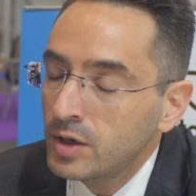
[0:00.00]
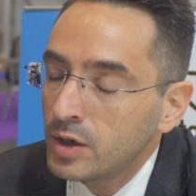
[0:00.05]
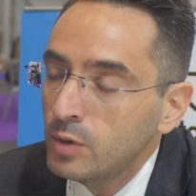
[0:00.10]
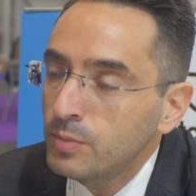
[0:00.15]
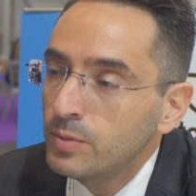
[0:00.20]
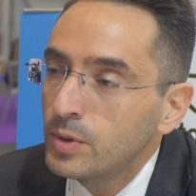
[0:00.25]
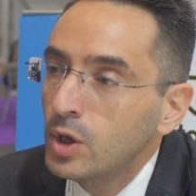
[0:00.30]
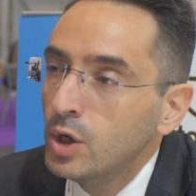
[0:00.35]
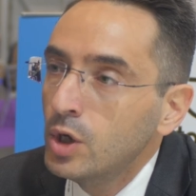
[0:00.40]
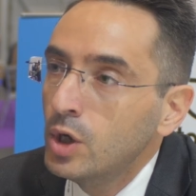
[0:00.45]
Group,
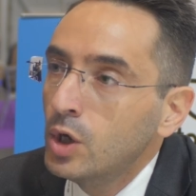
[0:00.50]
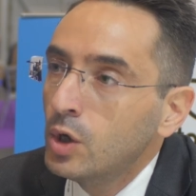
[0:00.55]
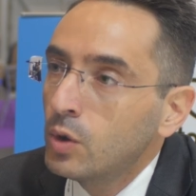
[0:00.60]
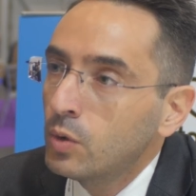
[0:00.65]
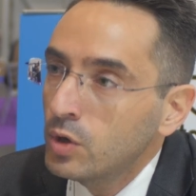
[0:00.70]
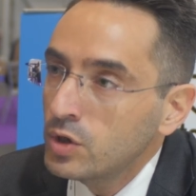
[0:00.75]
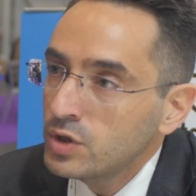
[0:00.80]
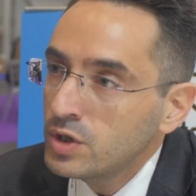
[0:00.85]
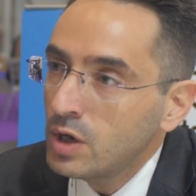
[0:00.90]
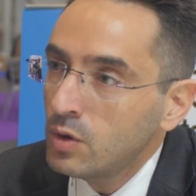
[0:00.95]

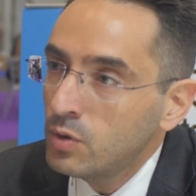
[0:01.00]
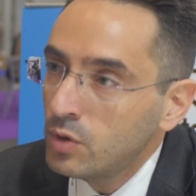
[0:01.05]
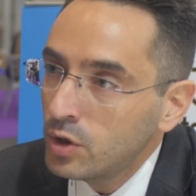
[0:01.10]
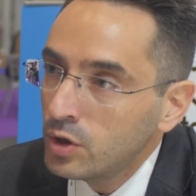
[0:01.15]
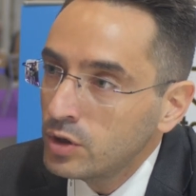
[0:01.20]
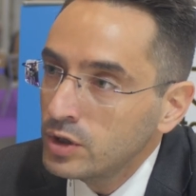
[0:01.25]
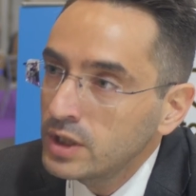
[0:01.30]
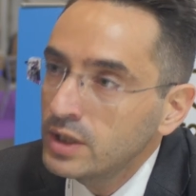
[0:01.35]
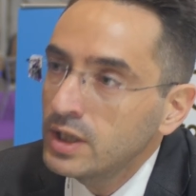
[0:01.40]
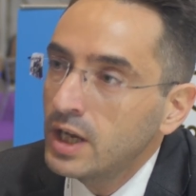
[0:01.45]
was
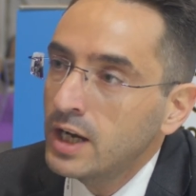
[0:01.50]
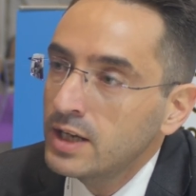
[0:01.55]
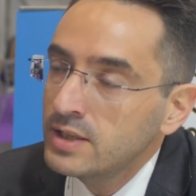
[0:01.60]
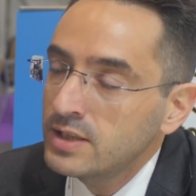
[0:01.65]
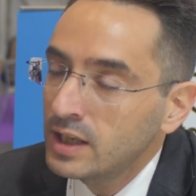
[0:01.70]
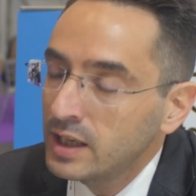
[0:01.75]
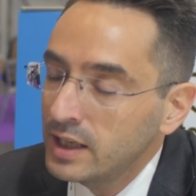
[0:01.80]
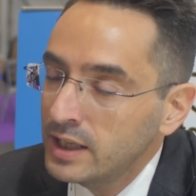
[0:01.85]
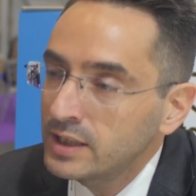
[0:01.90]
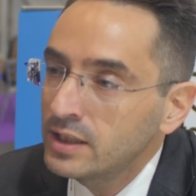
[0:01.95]
awarded as
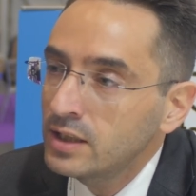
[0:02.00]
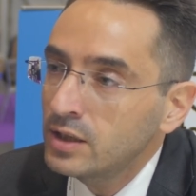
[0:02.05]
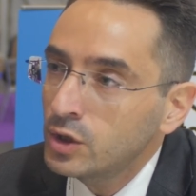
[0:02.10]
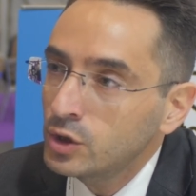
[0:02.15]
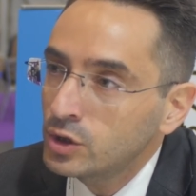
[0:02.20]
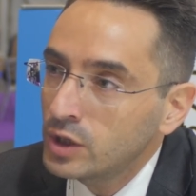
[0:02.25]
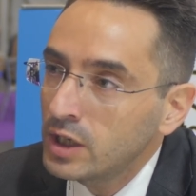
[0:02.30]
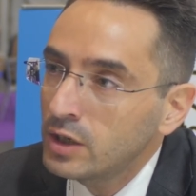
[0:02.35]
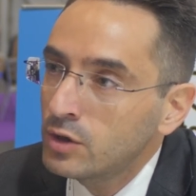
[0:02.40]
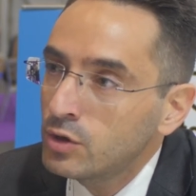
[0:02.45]
the leading
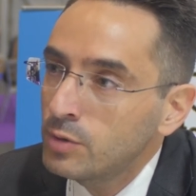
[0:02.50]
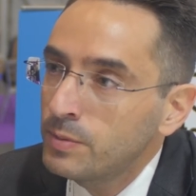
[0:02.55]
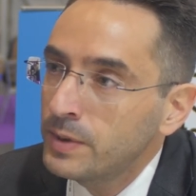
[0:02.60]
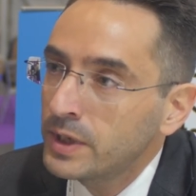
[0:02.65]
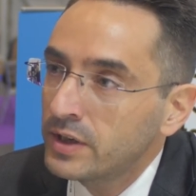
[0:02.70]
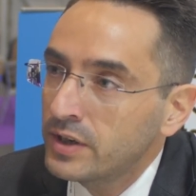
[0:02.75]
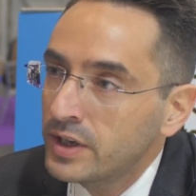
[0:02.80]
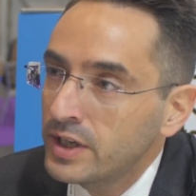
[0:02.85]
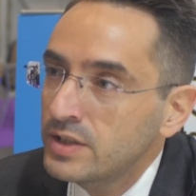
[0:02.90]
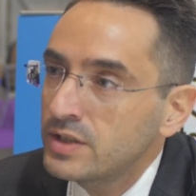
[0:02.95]
hotel group
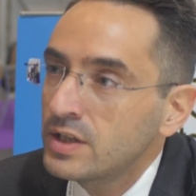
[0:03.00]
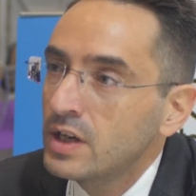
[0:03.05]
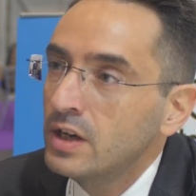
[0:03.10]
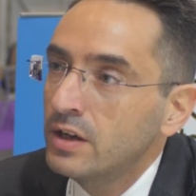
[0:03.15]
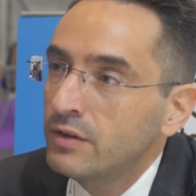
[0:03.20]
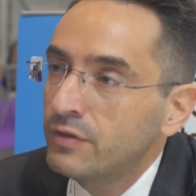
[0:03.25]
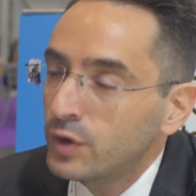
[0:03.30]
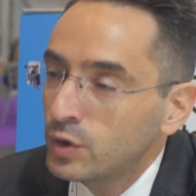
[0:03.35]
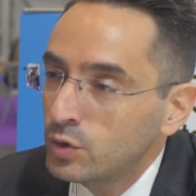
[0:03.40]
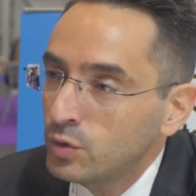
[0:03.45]
in Greece
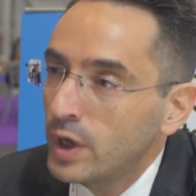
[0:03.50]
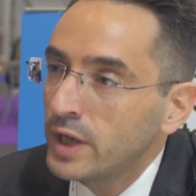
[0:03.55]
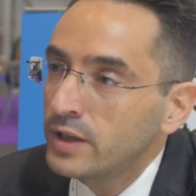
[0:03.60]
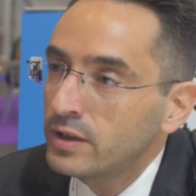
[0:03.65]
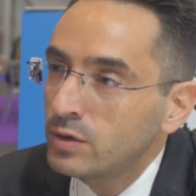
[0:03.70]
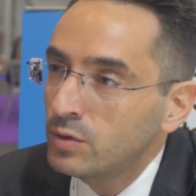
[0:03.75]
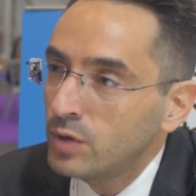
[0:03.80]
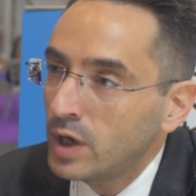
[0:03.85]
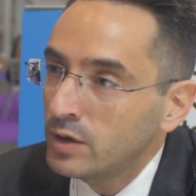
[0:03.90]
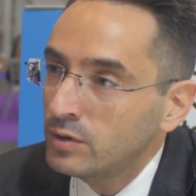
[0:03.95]
for
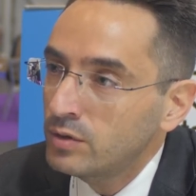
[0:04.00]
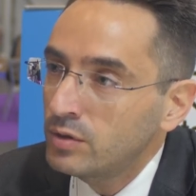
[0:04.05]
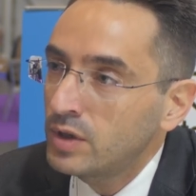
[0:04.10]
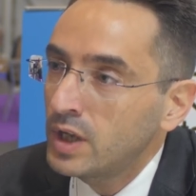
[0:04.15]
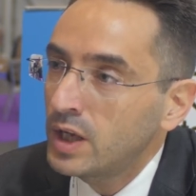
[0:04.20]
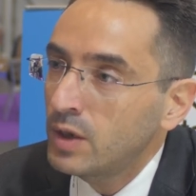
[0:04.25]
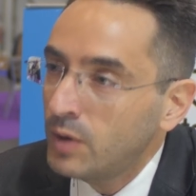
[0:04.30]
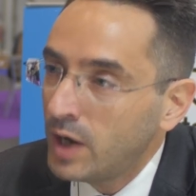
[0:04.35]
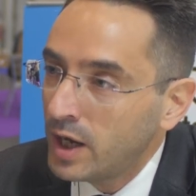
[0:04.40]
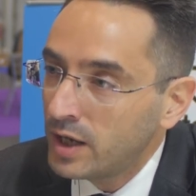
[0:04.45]

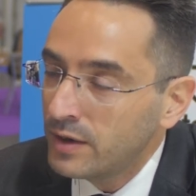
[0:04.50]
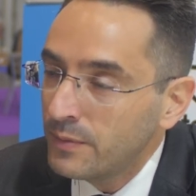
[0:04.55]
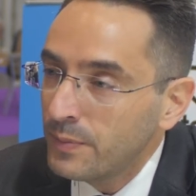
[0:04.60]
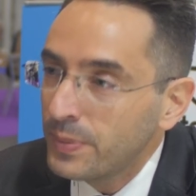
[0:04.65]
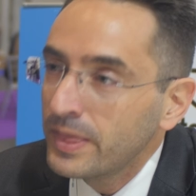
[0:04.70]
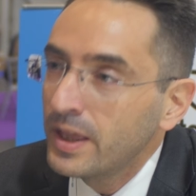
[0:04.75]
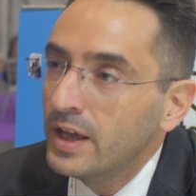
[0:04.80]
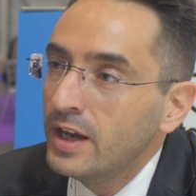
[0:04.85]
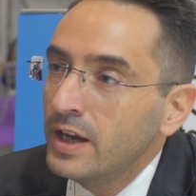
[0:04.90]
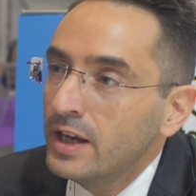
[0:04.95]
2021.
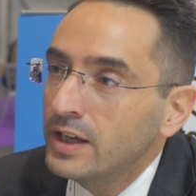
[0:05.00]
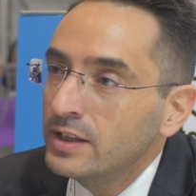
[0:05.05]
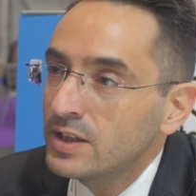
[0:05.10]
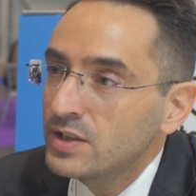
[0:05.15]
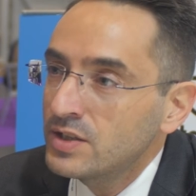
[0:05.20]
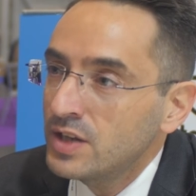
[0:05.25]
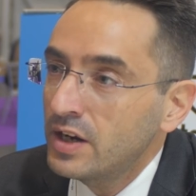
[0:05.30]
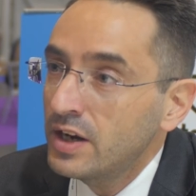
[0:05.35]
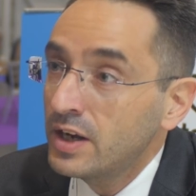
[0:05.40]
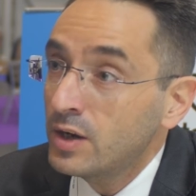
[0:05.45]
It
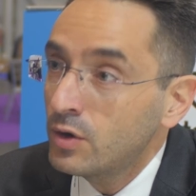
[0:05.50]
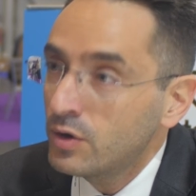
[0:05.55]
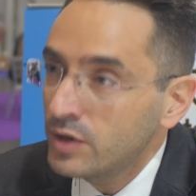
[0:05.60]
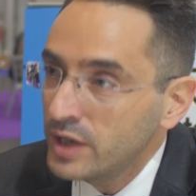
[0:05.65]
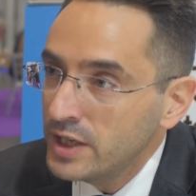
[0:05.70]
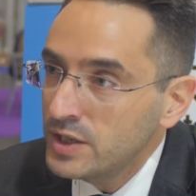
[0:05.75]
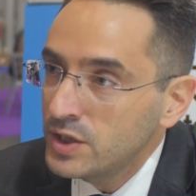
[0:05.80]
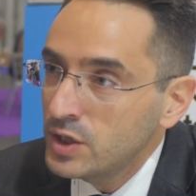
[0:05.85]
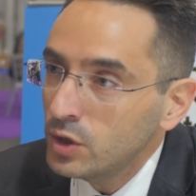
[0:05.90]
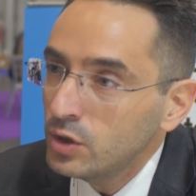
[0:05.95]
is a
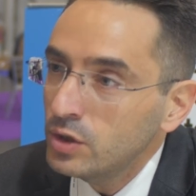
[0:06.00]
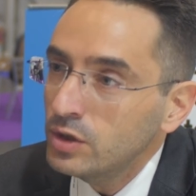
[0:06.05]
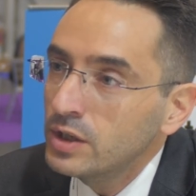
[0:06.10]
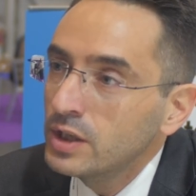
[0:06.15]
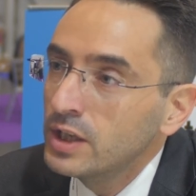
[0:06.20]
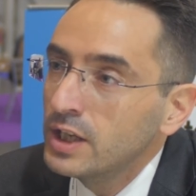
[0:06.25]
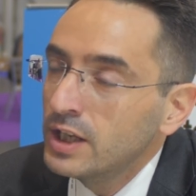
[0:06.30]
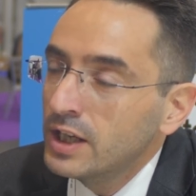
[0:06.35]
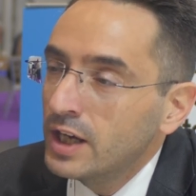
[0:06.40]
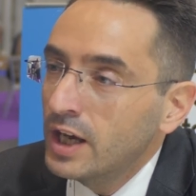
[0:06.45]
recognition
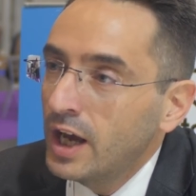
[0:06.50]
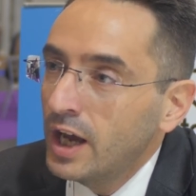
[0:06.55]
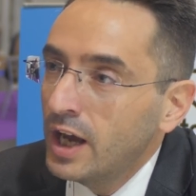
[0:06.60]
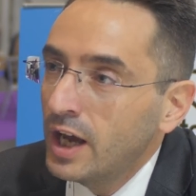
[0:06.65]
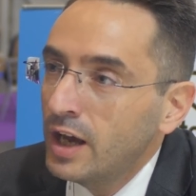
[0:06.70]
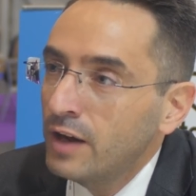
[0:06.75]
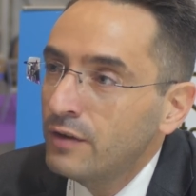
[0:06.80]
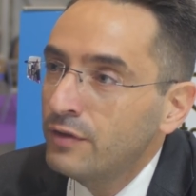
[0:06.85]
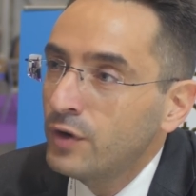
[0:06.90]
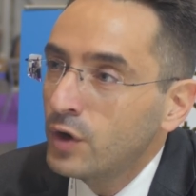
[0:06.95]

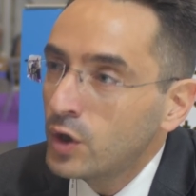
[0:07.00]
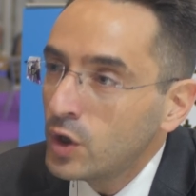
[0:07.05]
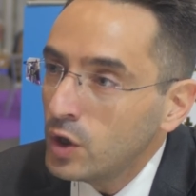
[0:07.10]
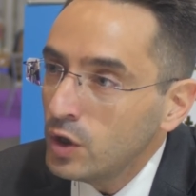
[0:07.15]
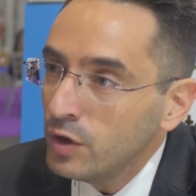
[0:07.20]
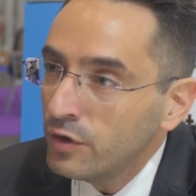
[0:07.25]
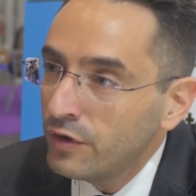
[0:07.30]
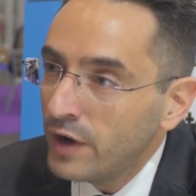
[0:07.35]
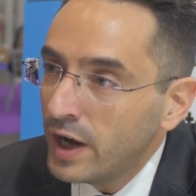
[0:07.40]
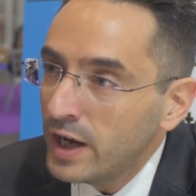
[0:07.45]
for
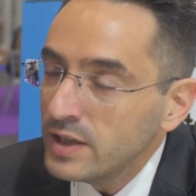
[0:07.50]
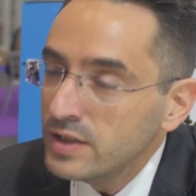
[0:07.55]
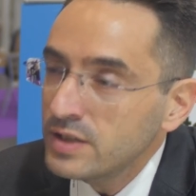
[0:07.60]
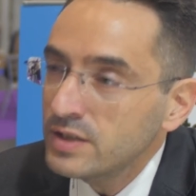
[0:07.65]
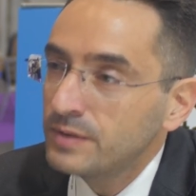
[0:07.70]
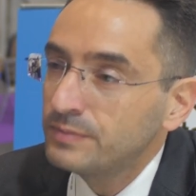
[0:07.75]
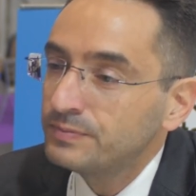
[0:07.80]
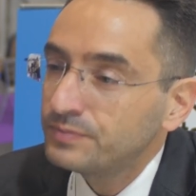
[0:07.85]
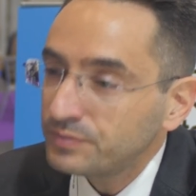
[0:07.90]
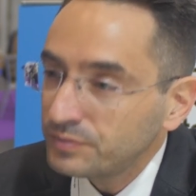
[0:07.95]
all of
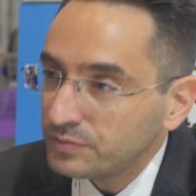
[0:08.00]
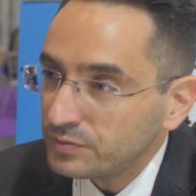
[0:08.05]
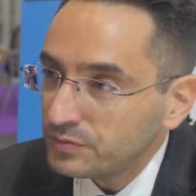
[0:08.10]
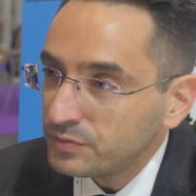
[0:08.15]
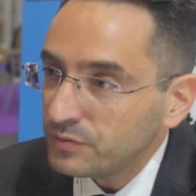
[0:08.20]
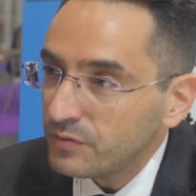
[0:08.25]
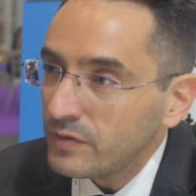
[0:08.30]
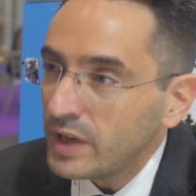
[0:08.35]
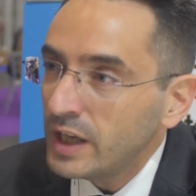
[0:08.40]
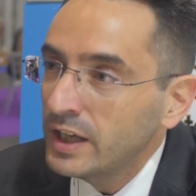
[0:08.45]
us
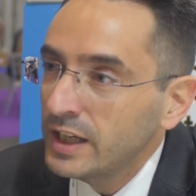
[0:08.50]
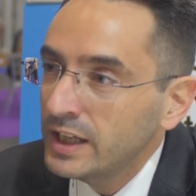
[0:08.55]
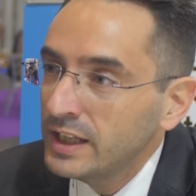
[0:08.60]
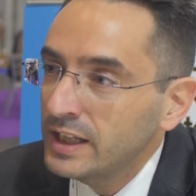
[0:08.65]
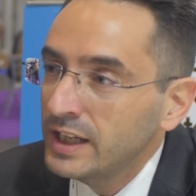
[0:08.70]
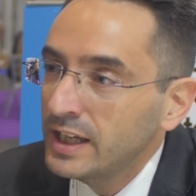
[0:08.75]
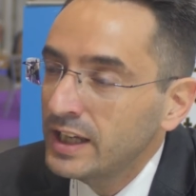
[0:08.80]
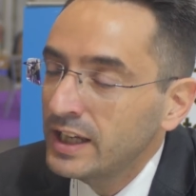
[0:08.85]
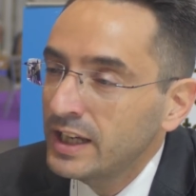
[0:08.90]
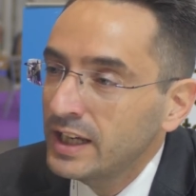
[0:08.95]

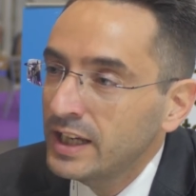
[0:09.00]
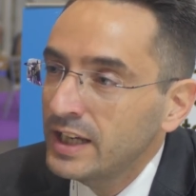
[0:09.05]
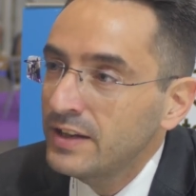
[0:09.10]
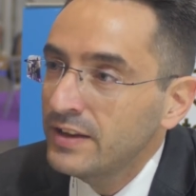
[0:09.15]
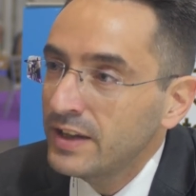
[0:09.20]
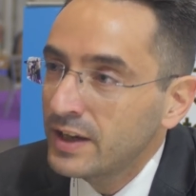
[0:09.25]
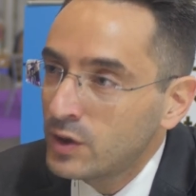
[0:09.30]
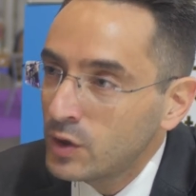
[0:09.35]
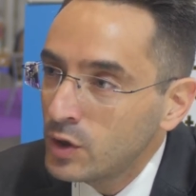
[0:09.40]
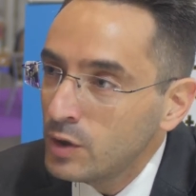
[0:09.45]
in
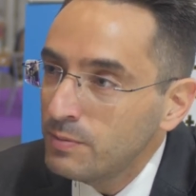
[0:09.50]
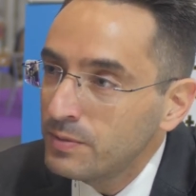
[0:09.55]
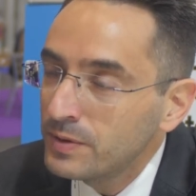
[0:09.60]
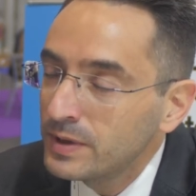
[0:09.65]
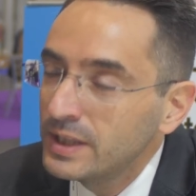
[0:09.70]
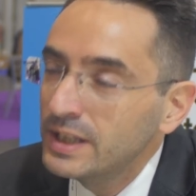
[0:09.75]
the group.